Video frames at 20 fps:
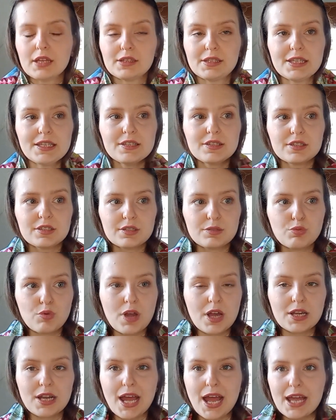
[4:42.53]
This
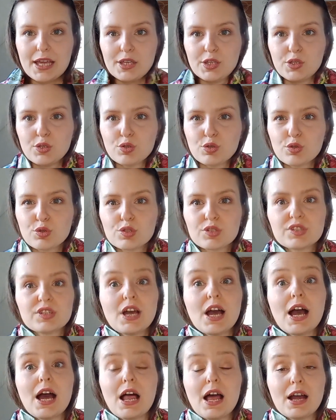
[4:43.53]
one I used
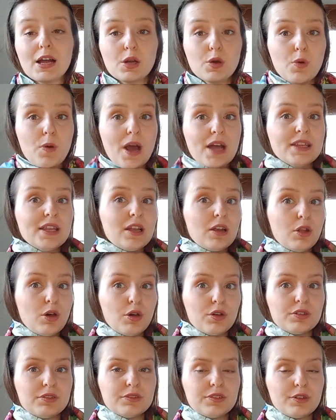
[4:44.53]
uh, quite a
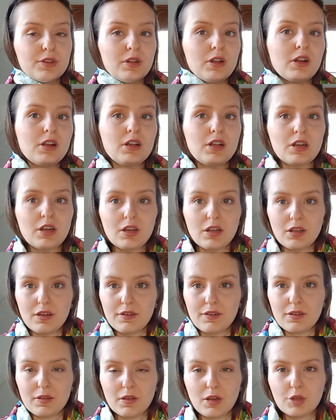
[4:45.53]
lot, a
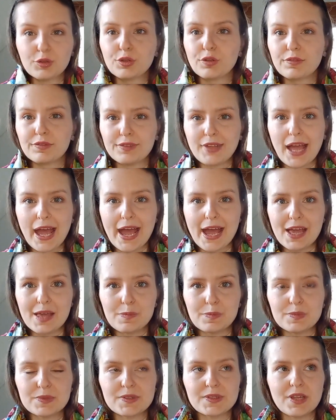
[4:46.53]
lot of
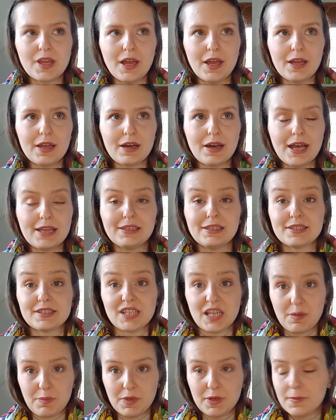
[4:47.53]
times uh, in the
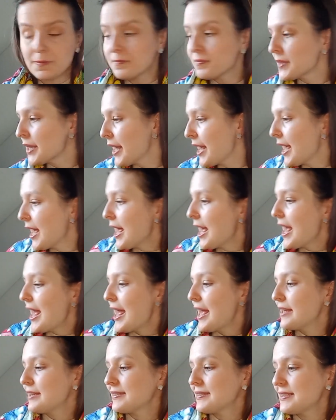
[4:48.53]
summer
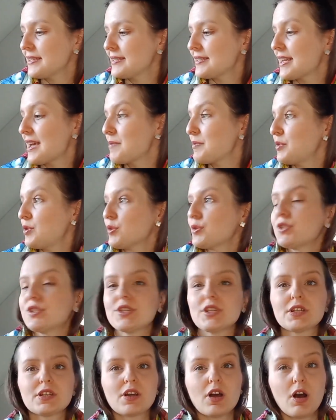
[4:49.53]
and this I'm
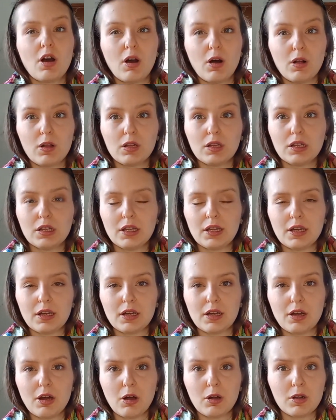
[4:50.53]
using all
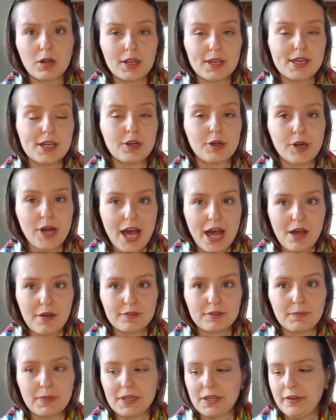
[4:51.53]
uh, all year
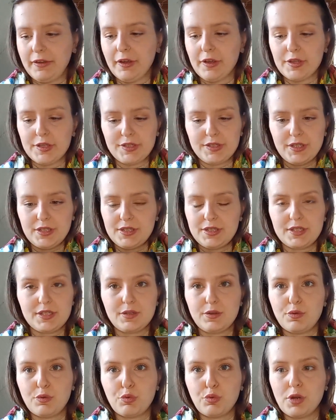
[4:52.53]
round because it's
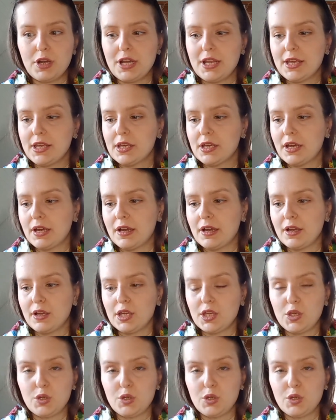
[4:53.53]
really uh,